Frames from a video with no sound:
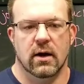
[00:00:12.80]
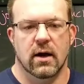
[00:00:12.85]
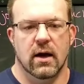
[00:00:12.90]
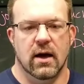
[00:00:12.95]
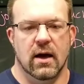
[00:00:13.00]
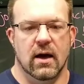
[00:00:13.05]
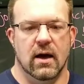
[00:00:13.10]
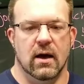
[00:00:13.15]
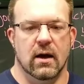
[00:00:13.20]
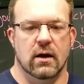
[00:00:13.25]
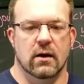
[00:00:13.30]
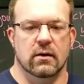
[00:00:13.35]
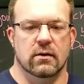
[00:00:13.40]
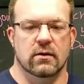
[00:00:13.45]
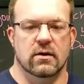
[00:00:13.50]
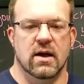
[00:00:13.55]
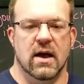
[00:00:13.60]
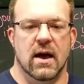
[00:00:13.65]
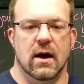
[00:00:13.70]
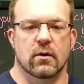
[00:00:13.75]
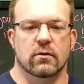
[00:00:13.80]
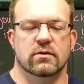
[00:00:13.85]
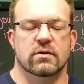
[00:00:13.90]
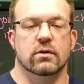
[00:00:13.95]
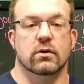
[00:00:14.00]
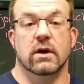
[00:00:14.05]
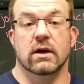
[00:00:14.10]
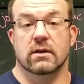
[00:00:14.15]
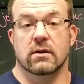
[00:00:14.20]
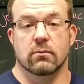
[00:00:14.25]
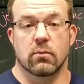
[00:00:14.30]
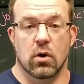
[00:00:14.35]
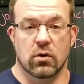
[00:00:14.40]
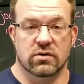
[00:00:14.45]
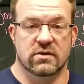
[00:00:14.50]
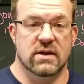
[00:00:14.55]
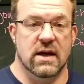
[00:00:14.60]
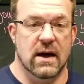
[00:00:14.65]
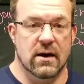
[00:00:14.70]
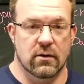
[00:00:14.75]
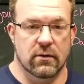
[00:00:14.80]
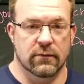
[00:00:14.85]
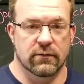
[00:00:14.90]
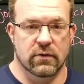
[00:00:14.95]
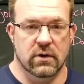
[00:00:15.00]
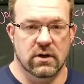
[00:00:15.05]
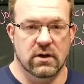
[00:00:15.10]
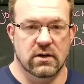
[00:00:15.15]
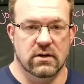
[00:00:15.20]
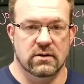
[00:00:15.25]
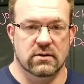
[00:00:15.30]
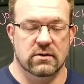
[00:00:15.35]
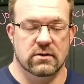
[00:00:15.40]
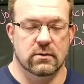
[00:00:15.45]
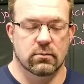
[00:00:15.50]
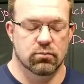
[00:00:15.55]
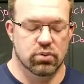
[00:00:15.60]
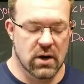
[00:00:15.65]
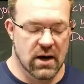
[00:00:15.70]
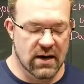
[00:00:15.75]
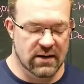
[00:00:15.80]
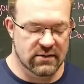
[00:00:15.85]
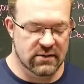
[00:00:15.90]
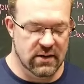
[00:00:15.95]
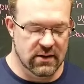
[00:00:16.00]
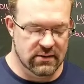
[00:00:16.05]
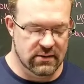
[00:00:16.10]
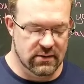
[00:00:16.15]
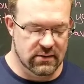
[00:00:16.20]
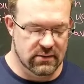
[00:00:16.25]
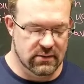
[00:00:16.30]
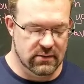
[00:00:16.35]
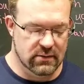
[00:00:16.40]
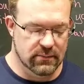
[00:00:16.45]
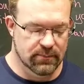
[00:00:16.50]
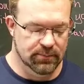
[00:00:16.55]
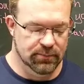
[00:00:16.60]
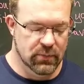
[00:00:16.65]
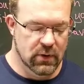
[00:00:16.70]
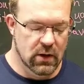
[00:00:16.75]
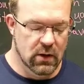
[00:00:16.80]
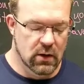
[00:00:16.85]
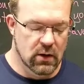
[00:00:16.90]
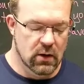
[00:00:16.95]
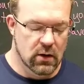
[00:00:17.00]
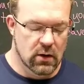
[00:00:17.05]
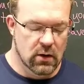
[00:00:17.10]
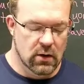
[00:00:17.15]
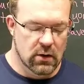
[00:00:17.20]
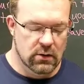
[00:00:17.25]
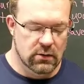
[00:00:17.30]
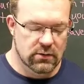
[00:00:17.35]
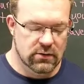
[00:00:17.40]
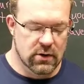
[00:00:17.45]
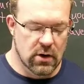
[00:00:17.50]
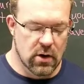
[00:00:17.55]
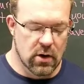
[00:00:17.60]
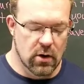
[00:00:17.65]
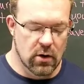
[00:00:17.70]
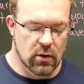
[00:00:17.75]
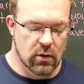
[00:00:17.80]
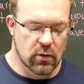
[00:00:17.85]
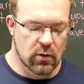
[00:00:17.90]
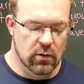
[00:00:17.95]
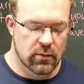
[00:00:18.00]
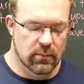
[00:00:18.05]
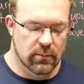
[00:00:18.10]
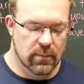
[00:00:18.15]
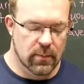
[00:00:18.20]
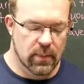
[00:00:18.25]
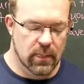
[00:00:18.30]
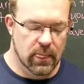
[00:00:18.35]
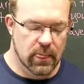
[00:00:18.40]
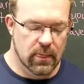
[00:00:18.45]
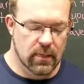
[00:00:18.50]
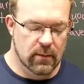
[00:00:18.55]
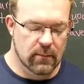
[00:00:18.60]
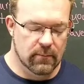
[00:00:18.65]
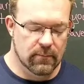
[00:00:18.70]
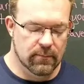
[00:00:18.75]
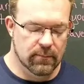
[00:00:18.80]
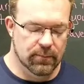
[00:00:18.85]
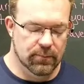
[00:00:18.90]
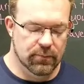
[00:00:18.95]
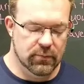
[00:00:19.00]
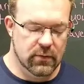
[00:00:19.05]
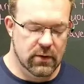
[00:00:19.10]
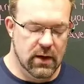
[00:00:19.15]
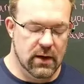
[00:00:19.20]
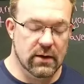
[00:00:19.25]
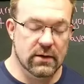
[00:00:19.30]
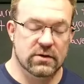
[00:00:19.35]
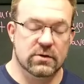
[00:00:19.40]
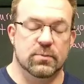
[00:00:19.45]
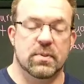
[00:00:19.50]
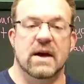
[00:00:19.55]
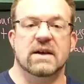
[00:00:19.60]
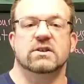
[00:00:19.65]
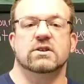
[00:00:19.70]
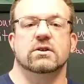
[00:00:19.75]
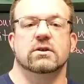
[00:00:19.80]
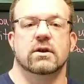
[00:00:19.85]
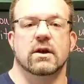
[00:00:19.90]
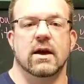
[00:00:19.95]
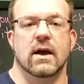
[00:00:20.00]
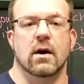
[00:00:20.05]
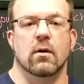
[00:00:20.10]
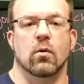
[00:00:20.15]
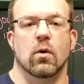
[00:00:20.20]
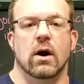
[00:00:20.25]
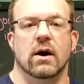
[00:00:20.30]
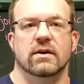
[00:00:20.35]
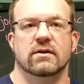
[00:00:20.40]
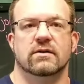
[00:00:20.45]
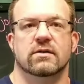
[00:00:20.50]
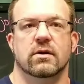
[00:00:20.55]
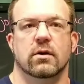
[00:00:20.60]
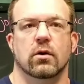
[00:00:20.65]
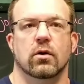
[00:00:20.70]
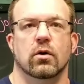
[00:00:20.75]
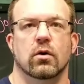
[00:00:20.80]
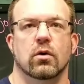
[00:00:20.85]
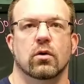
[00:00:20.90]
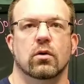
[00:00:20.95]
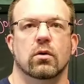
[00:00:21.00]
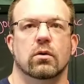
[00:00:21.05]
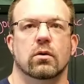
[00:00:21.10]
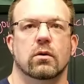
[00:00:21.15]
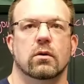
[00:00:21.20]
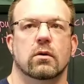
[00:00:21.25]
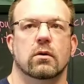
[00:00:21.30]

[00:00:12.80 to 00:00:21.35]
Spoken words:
and how to get the most out of these processes. So, and especially I want to